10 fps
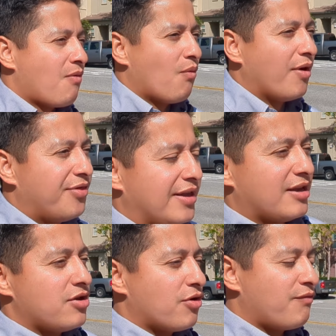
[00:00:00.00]
One thing
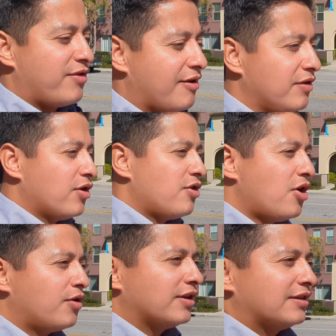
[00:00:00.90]
that you're definitely going to
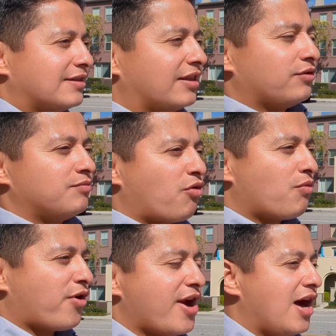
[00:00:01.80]
notice is that there's more
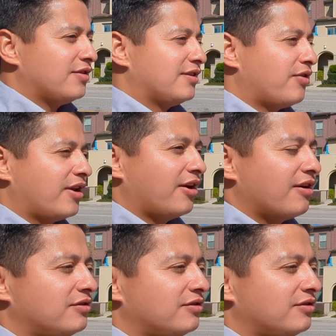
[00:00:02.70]
warehouses out here,